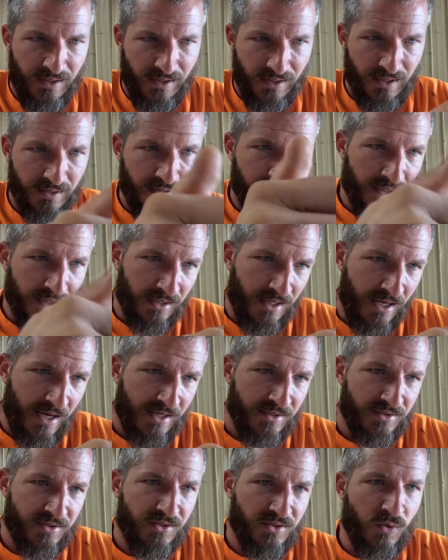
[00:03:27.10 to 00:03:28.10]
And then the
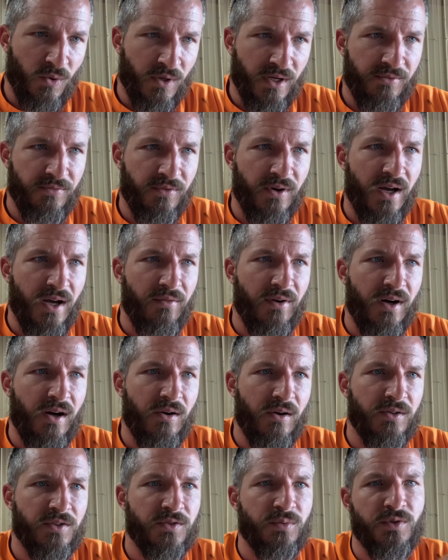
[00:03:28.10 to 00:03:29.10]
last 25
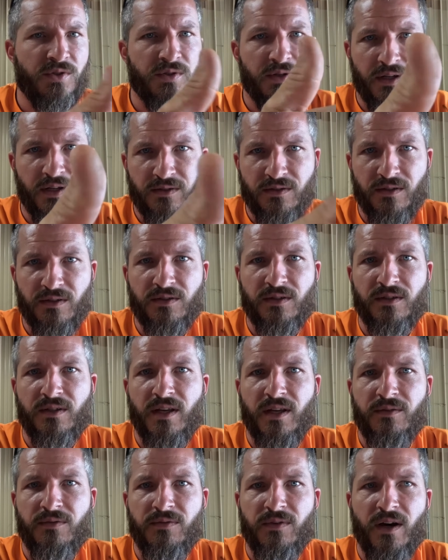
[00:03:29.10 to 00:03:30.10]
hours, which gets us to
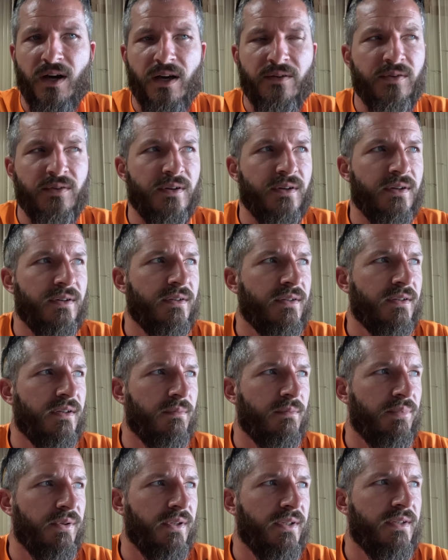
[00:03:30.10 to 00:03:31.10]
day 5 here,
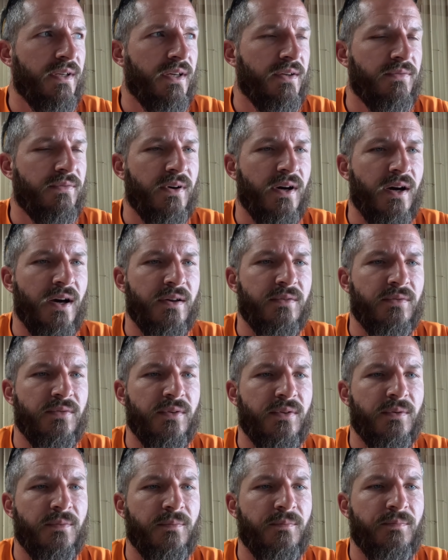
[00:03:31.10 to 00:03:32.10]
complete day 5,
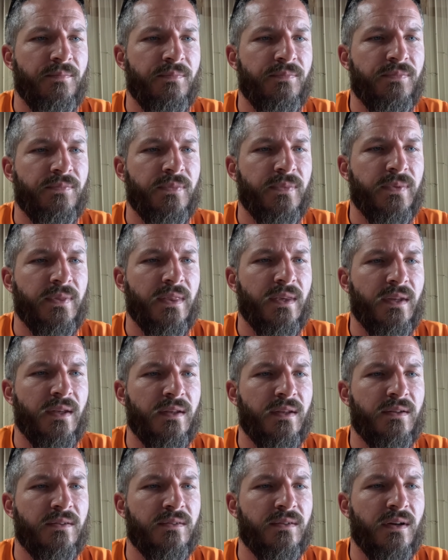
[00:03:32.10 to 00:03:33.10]

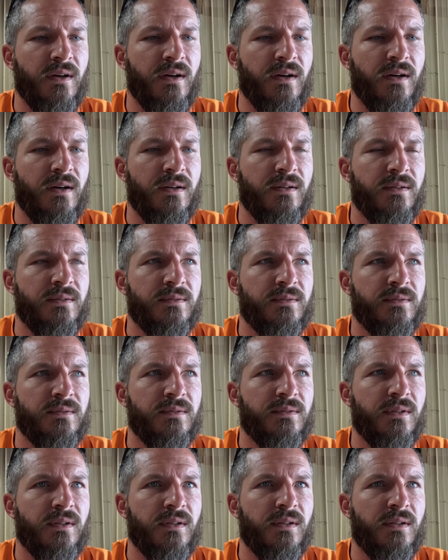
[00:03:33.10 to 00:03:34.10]
is I
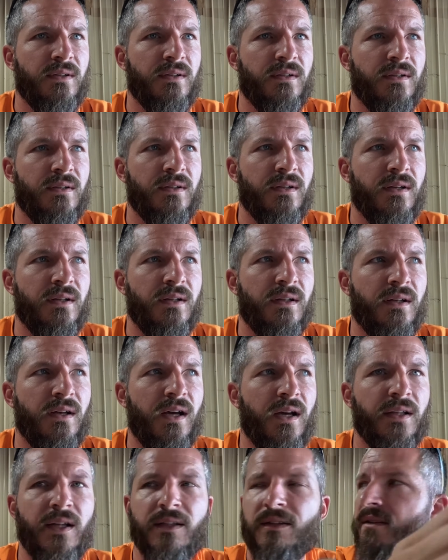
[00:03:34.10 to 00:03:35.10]

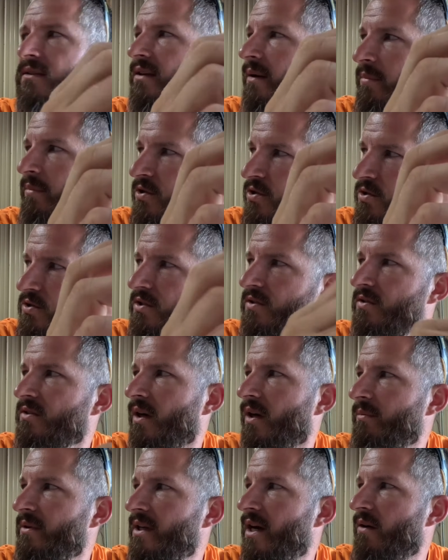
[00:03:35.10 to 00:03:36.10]
let the temperature just
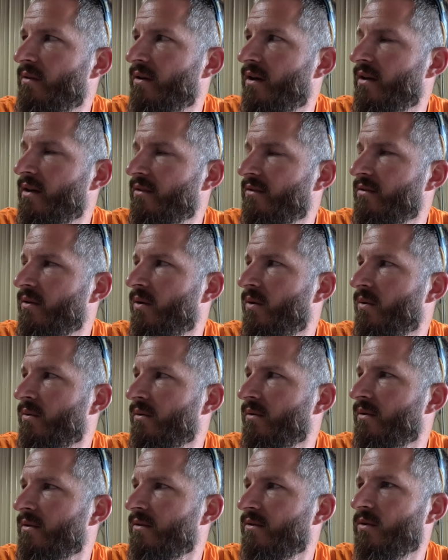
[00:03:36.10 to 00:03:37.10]
come down on its
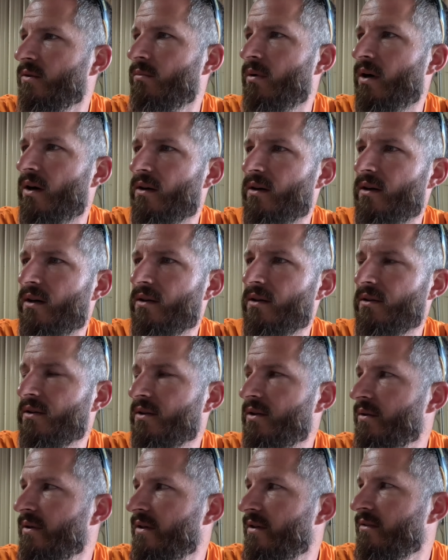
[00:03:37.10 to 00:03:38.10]
own to about 100
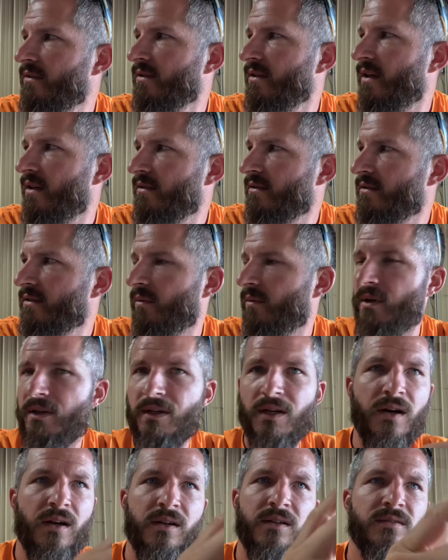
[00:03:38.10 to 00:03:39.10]
degrees, and as it's coming
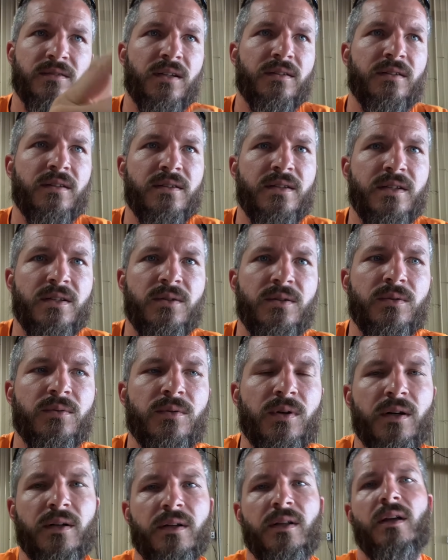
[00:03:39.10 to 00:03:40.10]
down, just let the dehu
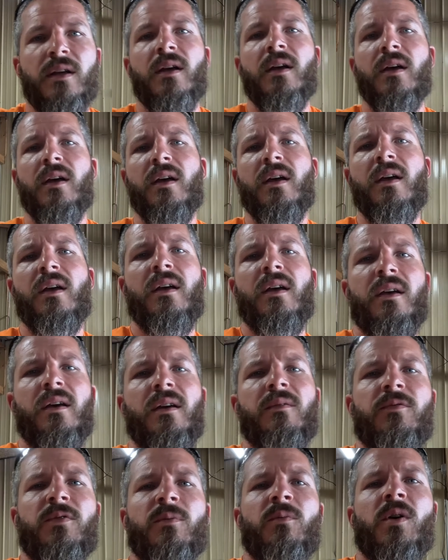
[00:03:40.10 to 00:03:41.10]
run.
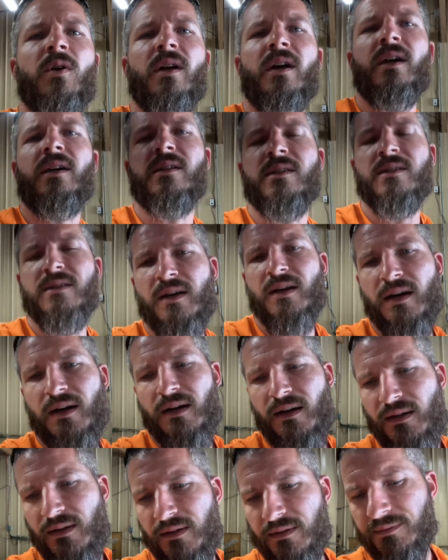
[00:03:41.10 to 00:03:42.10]
And from what I can
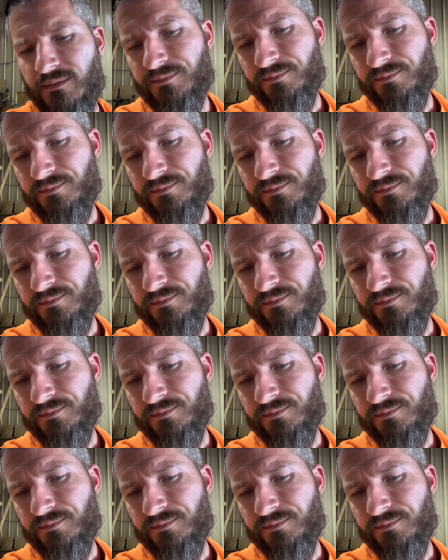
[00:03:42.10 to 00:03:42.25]
tell,